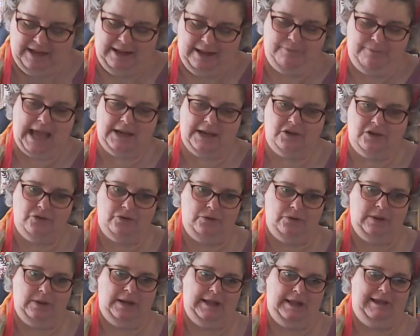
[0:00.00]
to an
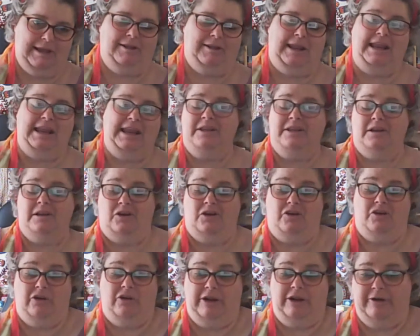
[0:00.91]
incident earlier in
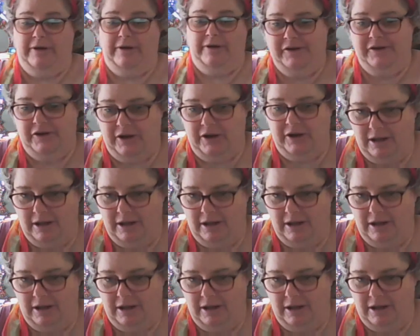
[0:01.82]
her life.